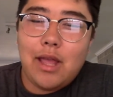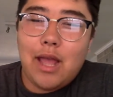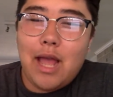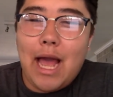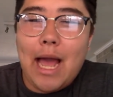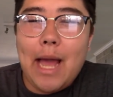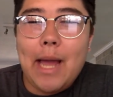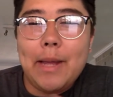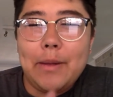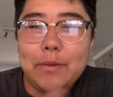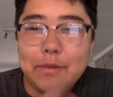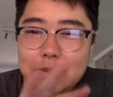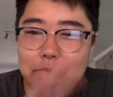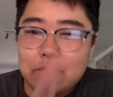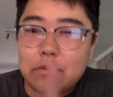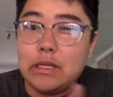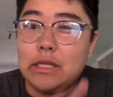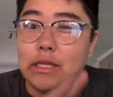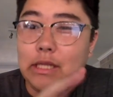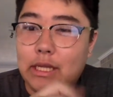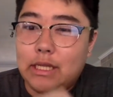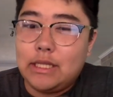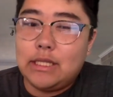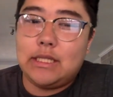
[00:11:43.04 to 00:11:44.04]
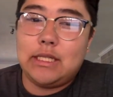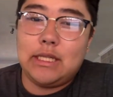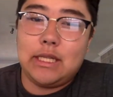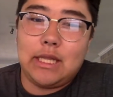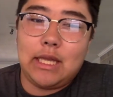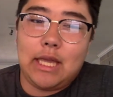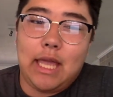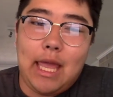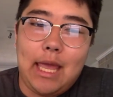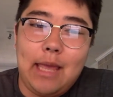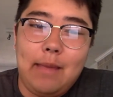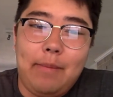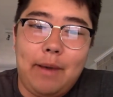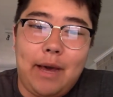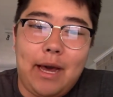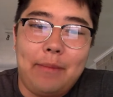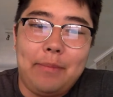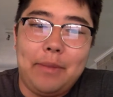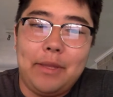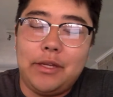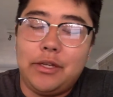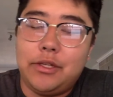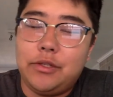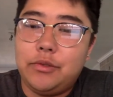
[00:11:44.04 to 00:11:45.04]
I was really into the
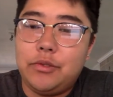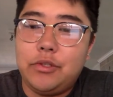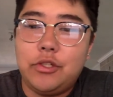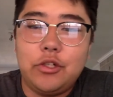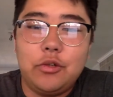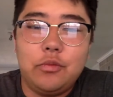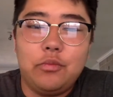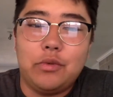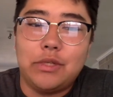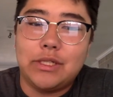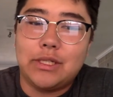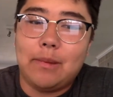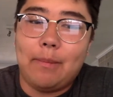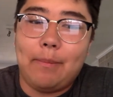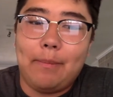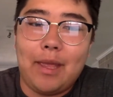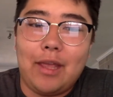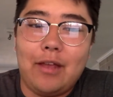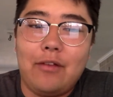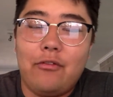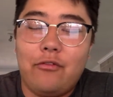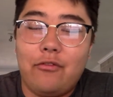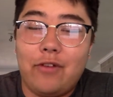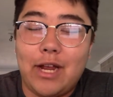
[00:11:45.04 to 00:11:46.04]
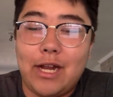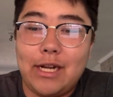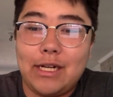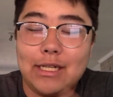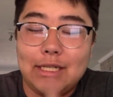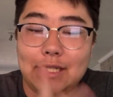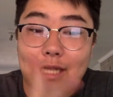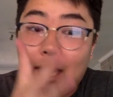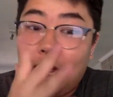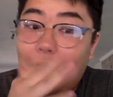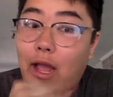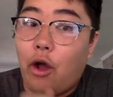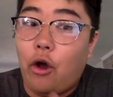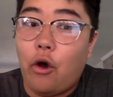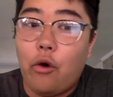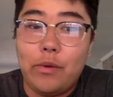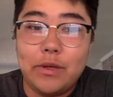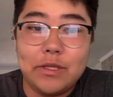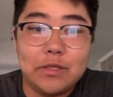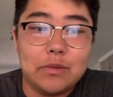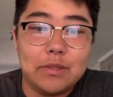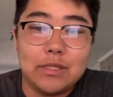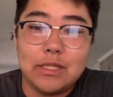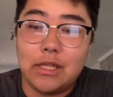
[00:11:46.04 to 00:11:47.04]
K-pop, and YouTube was a big friend because I
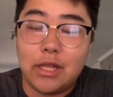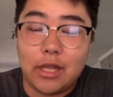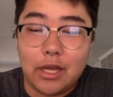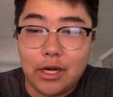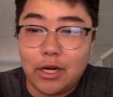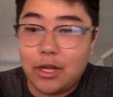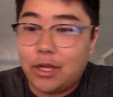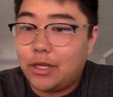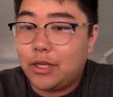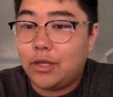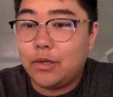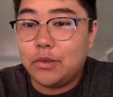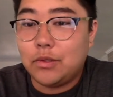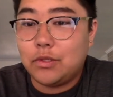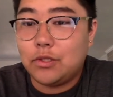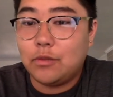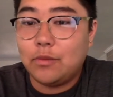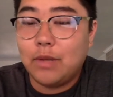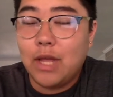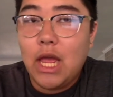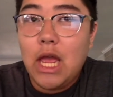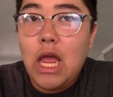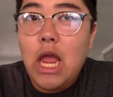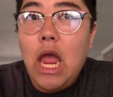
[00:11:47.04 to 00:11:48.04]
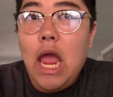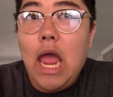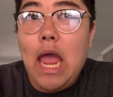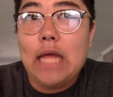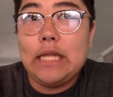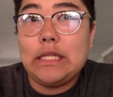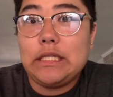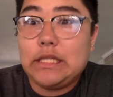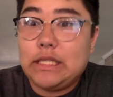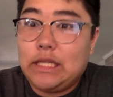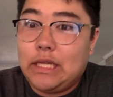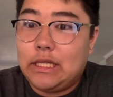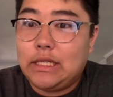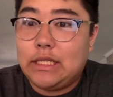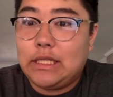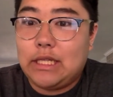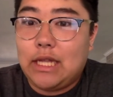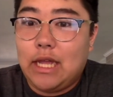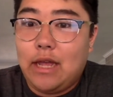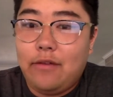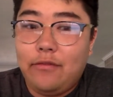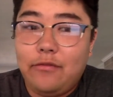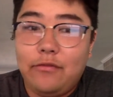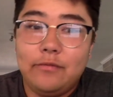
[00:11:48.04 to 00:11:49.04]
always was looking on YouTube and seeing
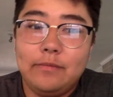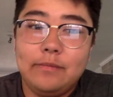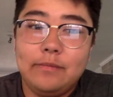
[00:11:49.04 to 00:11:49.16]
stuff.